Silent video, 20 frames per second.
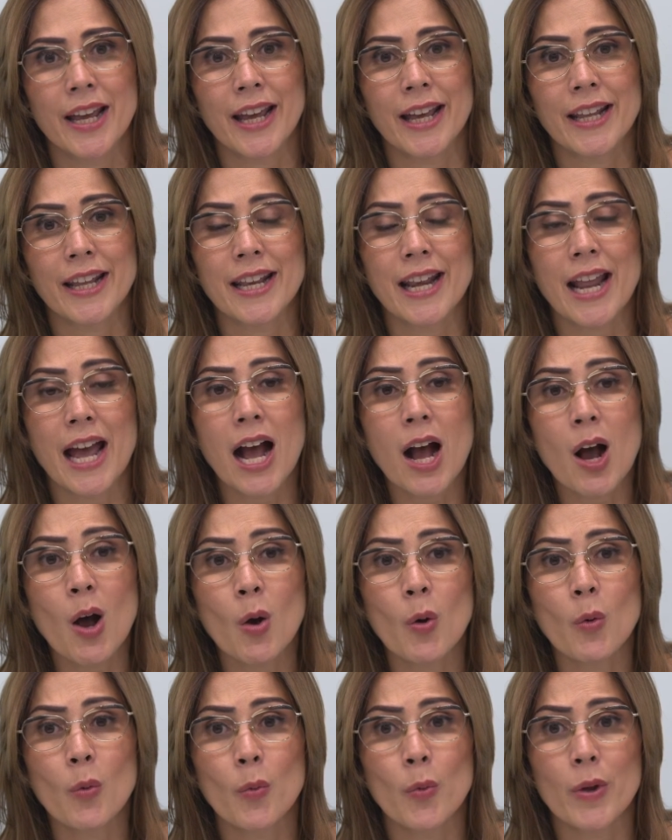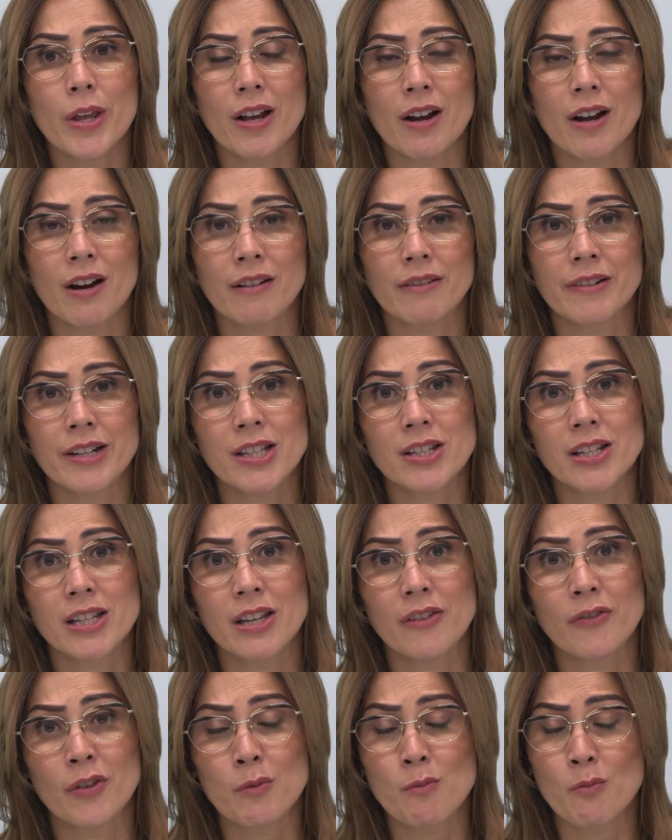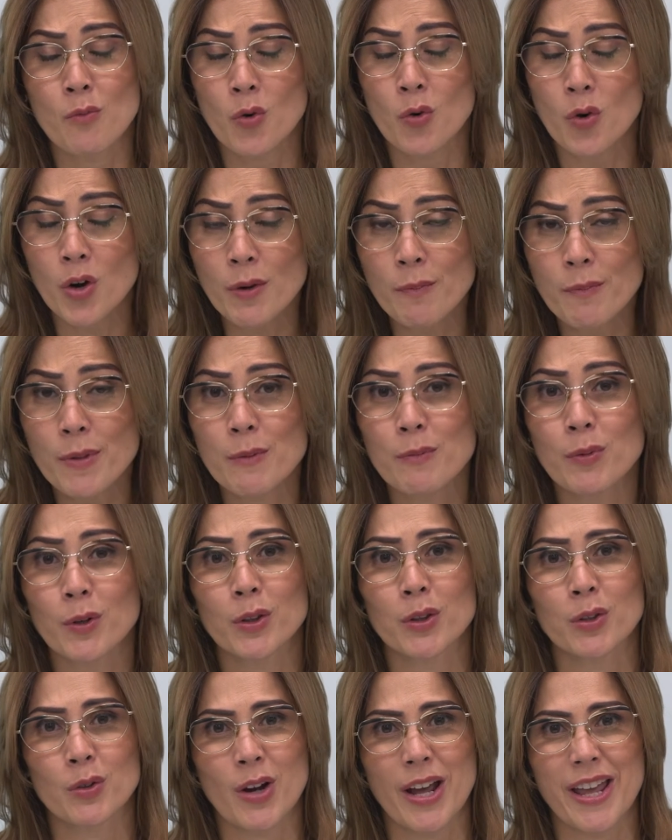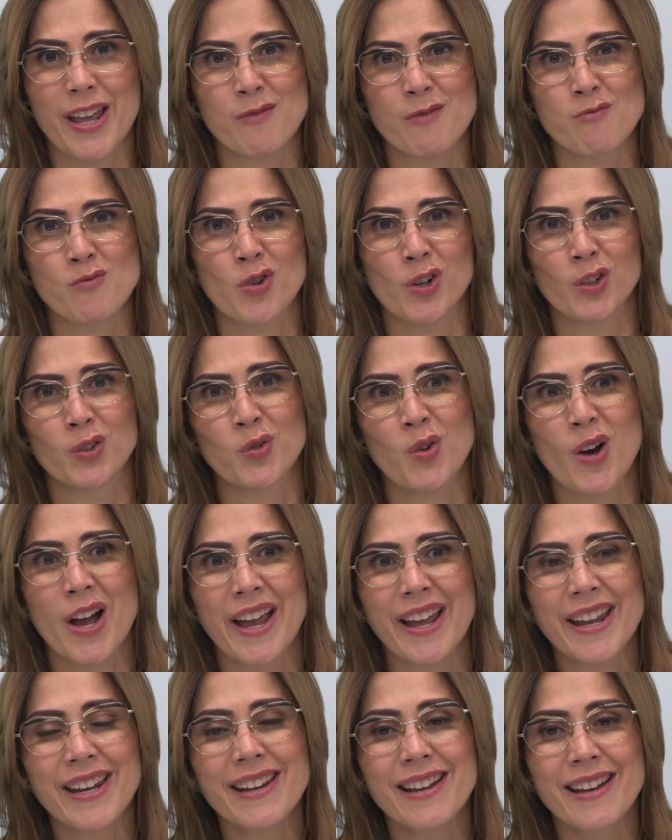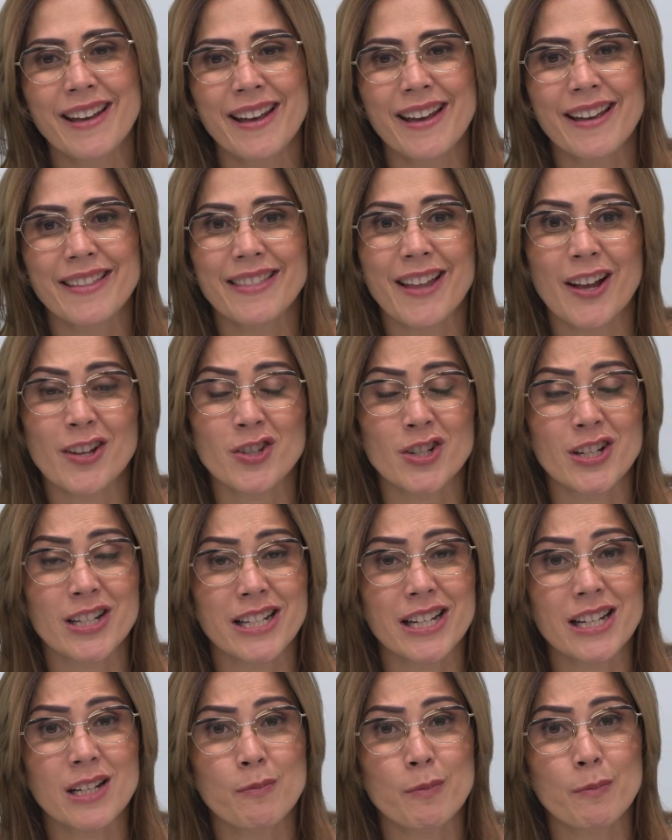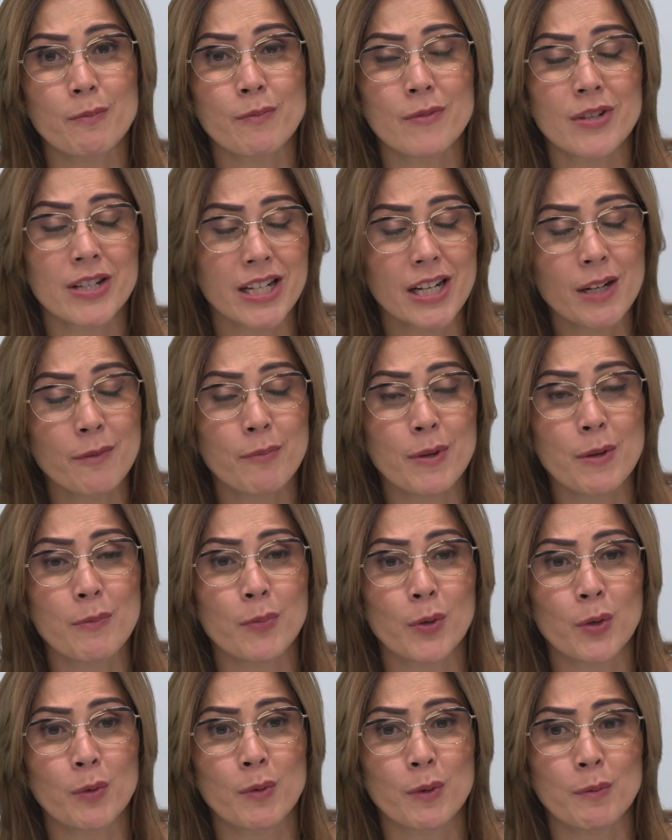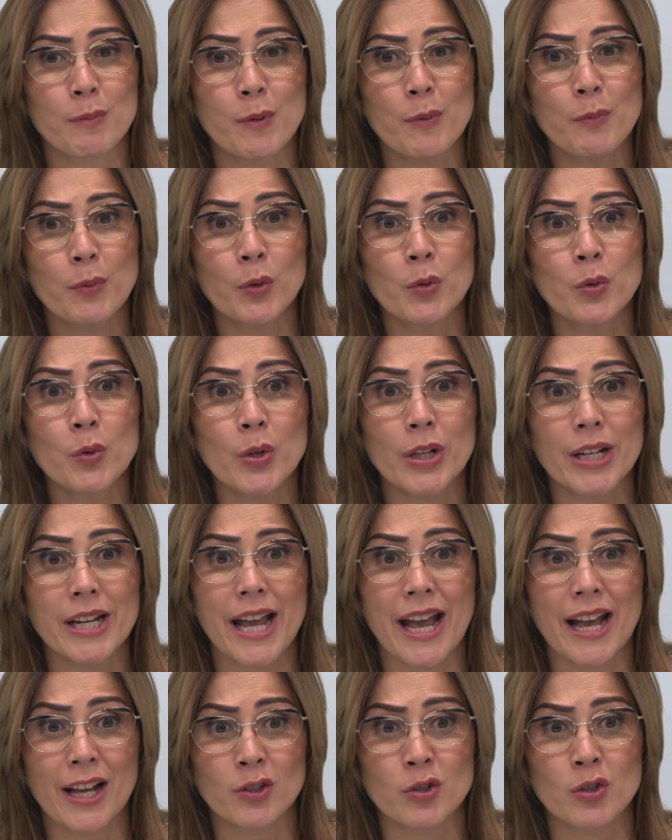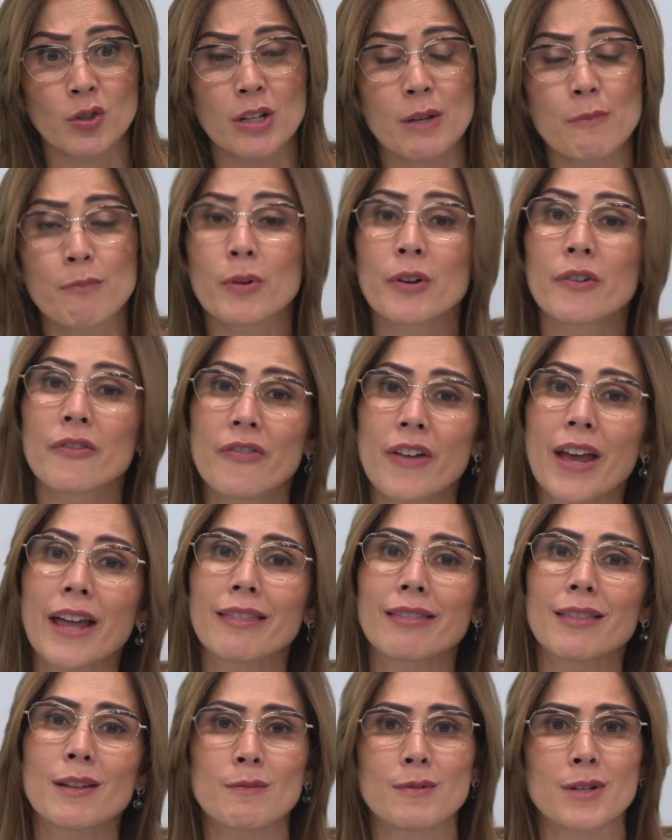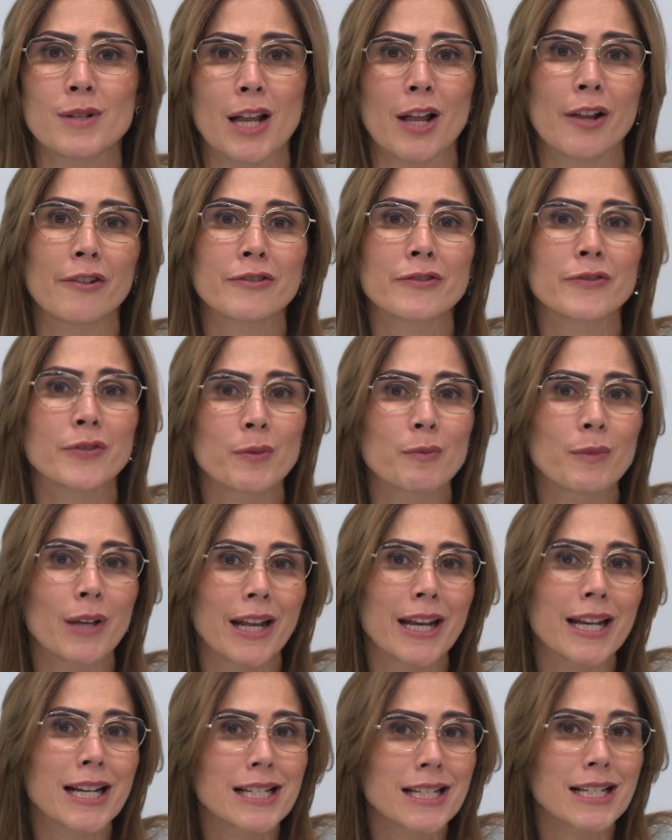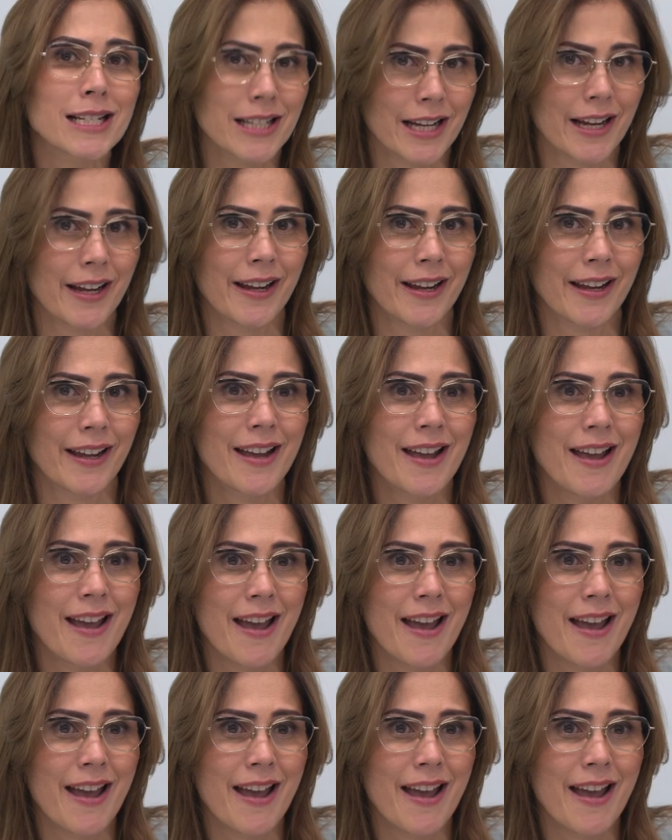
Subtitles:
And now we are reaching even more people through IAMWORLDWIDE, not just sick people, but people who can actually prevent themselves from getting sick.